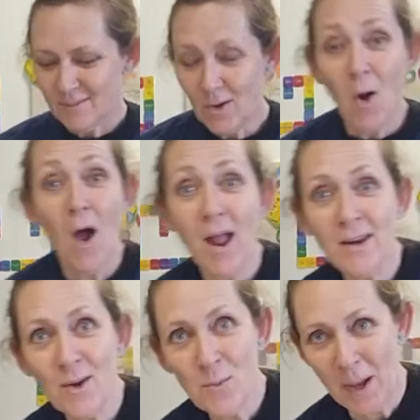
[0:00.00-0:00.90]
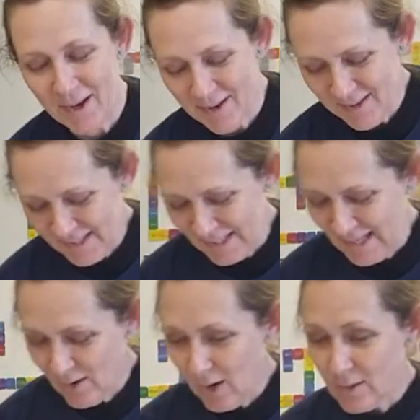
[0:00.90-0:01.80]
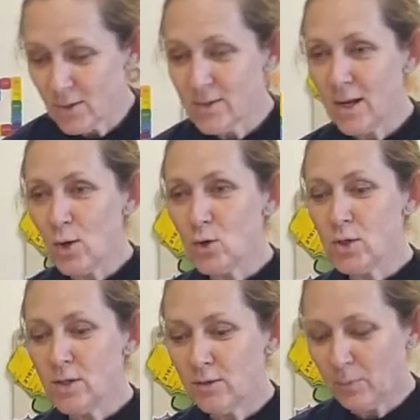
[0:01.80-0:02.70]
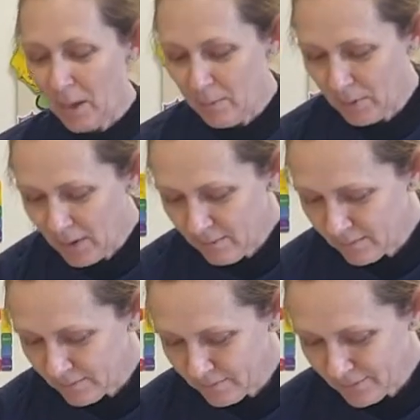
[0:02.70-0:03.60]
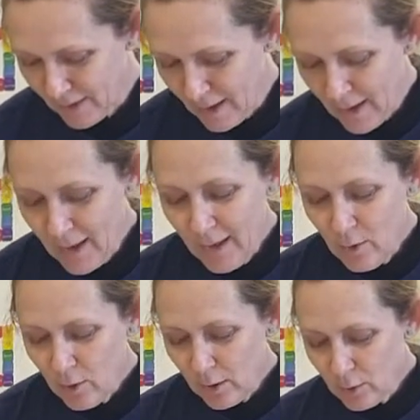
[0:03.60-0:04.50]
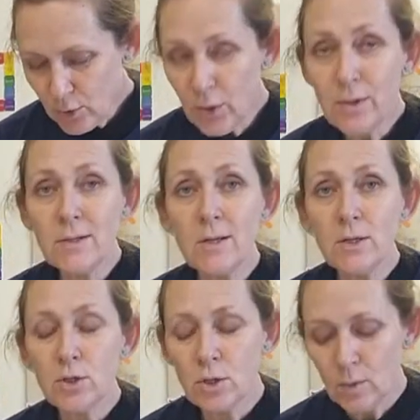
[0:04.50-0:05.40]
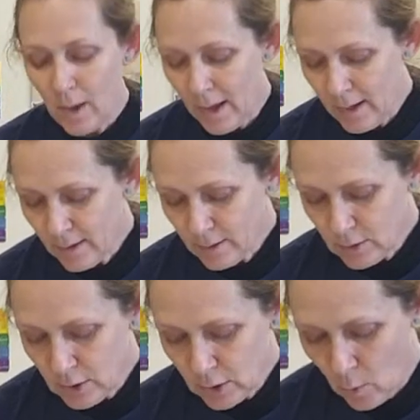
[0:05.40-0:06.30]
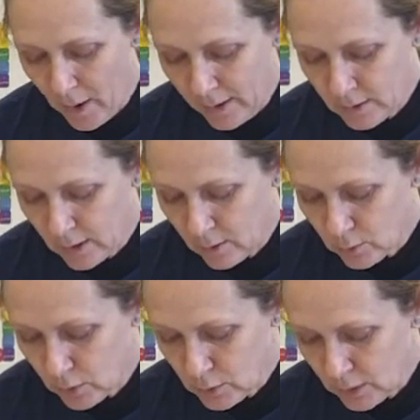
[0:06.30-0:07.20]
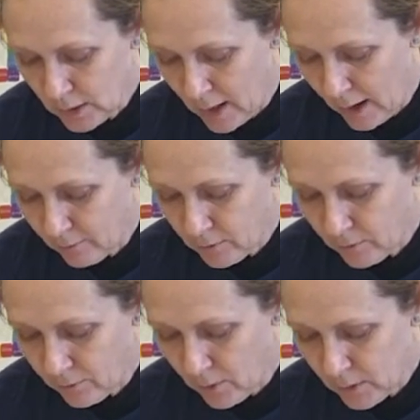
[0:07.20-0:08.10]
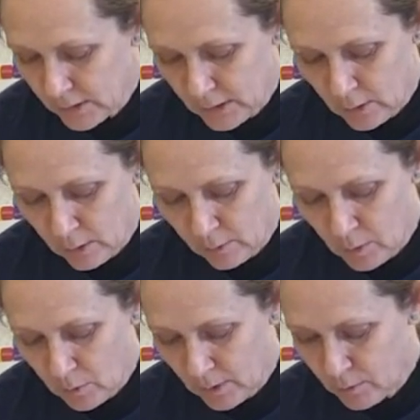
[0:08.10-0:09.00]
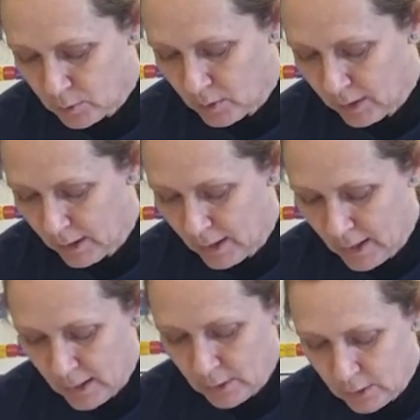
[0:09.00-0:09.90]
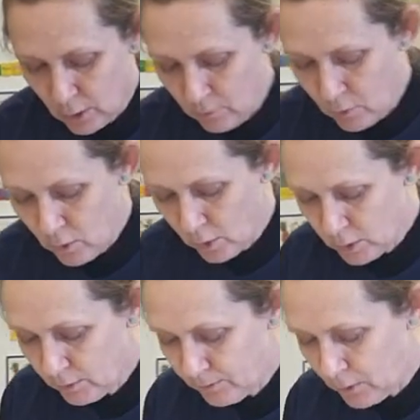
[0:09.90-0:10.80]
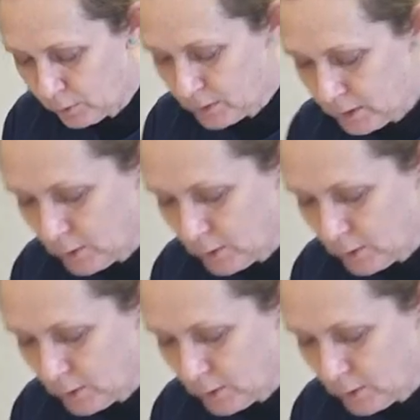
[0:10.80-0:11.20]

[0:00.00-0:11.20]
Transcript: Oh, and then back. Right, so take your sheet of paper. You're going to turn it into a square. So Uncle George, you're going to have to focus in on me what I'm doing. So you've got to fold it